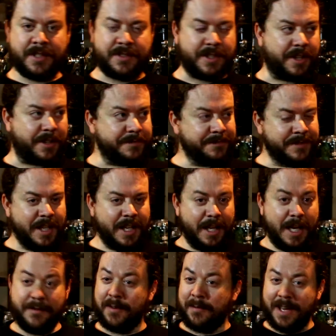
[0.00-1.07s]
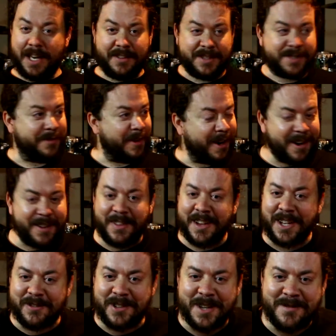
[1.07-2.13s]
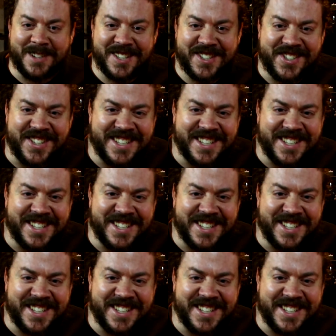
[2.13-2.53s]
So if you've made it this far, thank you very much,